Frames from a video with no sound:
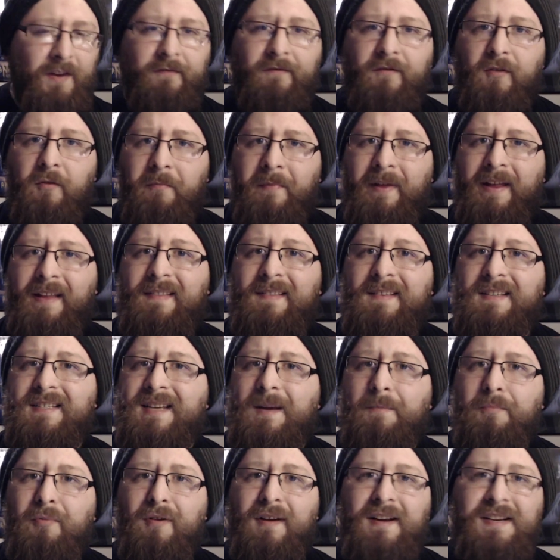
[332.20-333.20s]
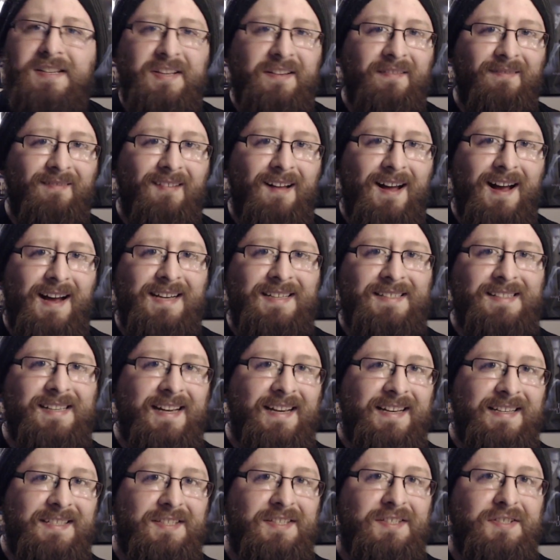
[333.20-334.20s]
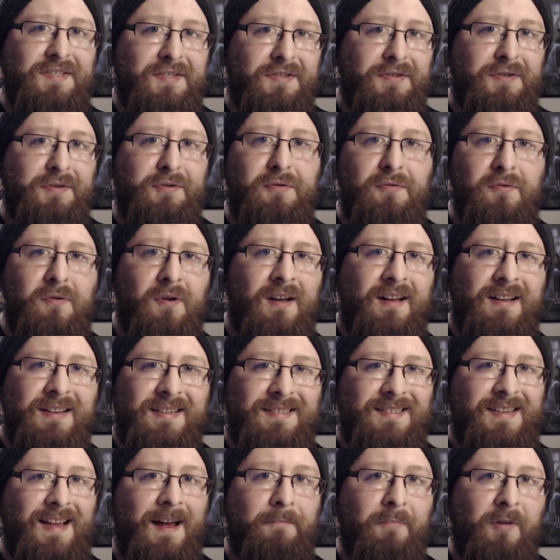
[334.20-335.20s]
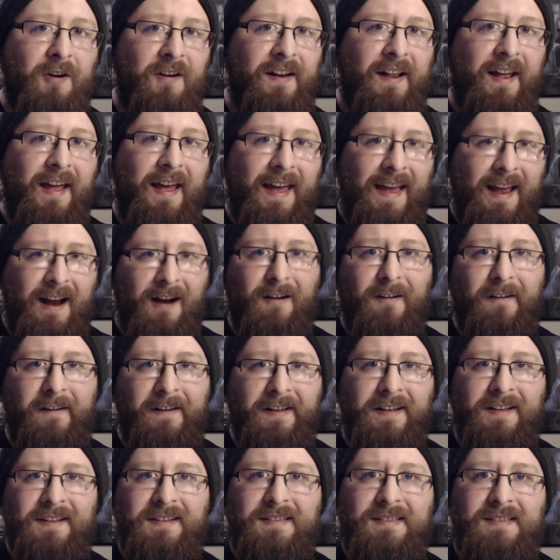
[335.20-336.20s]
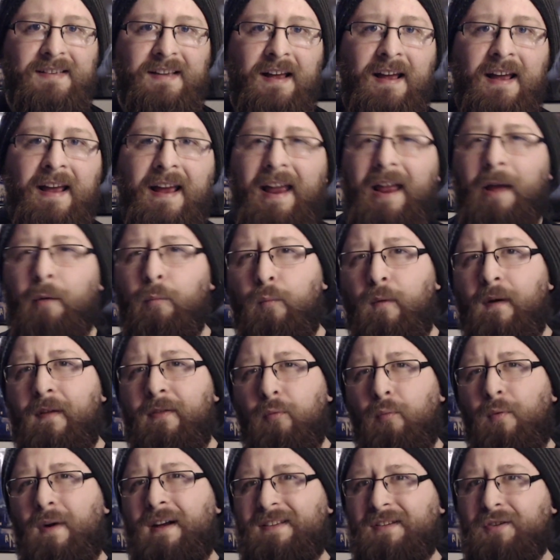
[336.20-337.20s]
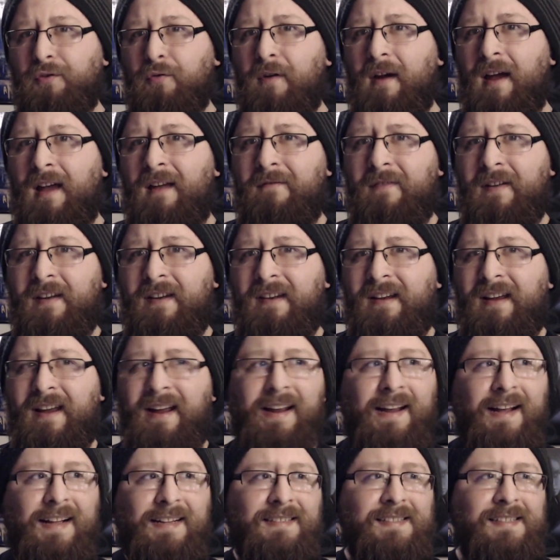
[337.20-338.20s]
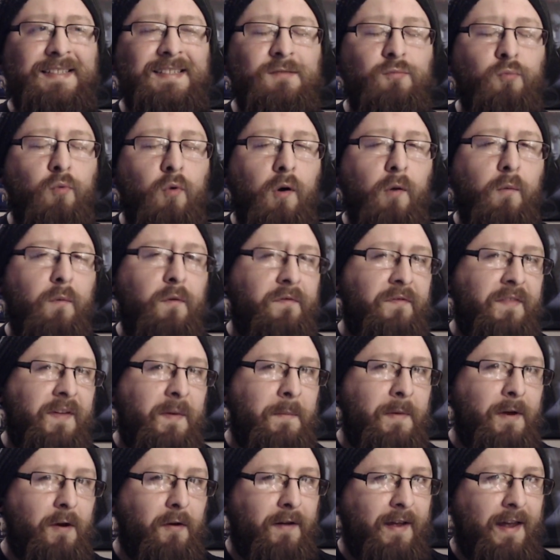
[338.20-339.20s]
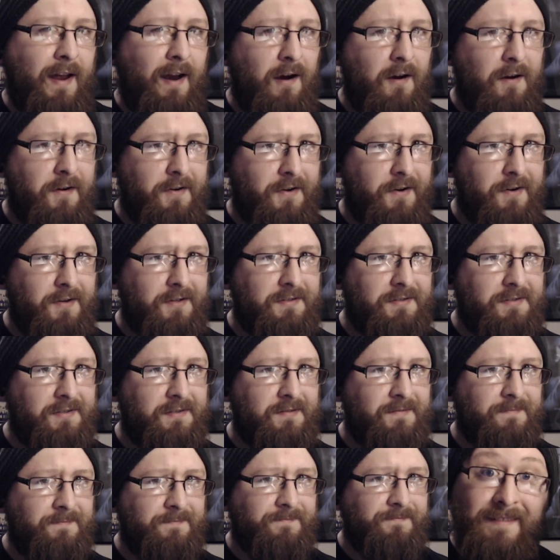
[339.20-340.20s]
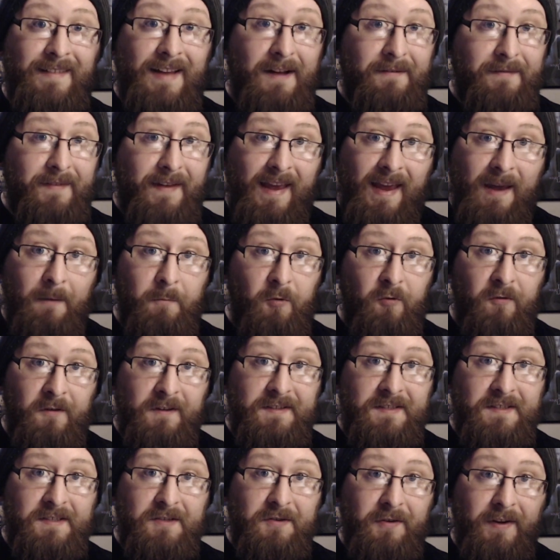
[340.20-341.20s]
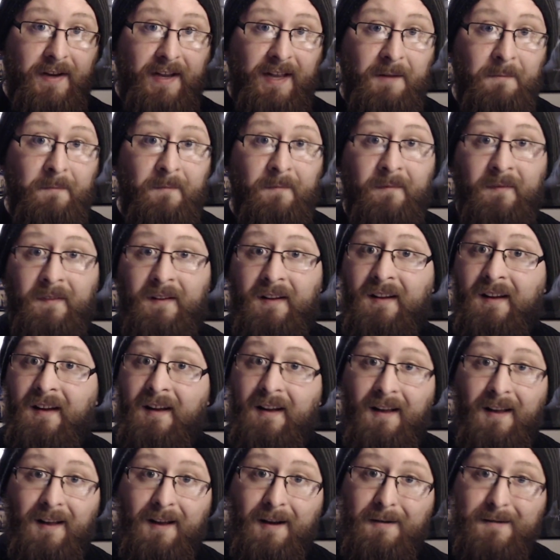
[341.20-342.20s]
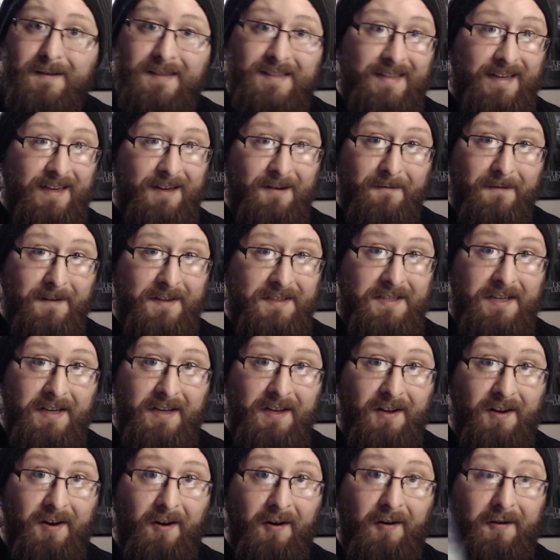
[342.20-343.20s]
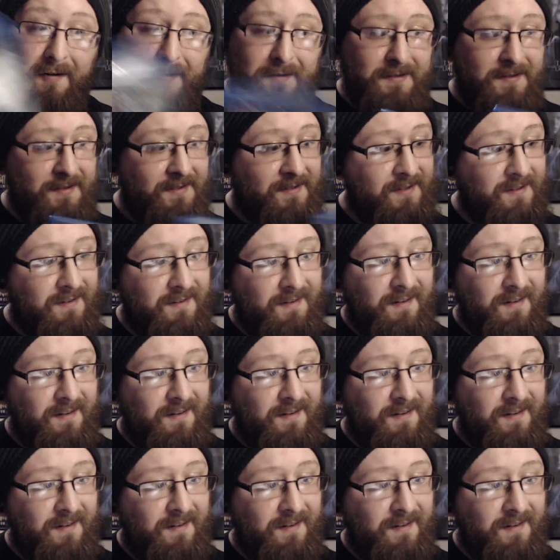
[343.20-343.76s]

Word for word: For me, the separation lies into two separate areas. And with Wes Craven, it's his work with female characters. Neve Campbell in Scream, Christina Ricci in Cursed,